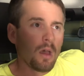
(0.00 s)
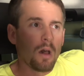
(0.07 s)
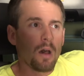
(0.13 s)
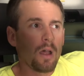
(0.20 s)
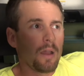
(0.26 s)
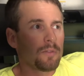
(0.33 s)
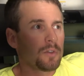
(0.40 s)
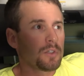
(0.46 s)

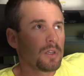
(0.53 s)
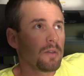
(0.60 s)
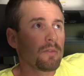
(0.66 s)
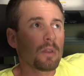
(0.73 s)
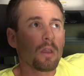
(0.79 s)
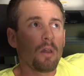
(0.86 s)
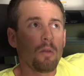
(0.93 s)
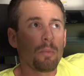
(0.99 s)
I'll have to shove
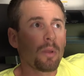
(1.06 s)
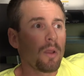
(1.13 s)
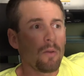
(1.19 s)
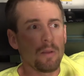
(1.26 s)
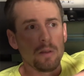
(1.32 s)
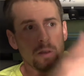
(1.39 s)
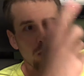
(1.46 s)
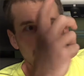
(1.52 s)
the
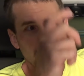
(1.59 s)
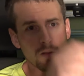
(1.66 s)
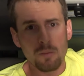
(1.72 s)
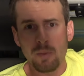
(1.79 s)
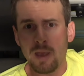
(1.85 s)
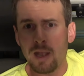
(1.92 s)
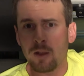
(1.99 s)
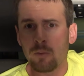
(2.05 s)
GoPro in here on the
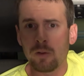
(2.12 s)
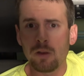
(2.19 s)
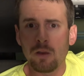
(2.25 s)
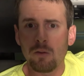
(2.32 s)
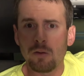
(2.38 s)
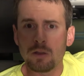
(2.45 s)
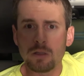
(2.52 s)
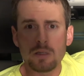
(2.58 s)
back
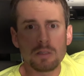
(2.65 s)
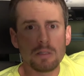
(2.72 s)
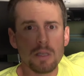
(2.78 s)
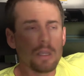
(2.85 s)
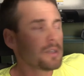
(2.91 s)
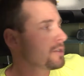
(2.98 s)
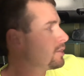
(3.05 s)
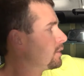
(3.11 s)
window one of these
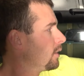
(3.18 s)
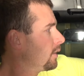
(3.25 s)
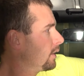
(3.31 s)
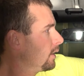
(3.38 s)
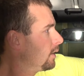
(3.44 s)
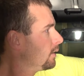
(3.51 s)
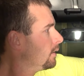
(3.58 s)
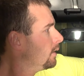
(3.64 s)
days and show
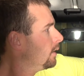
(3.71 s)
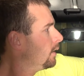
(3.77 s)
you.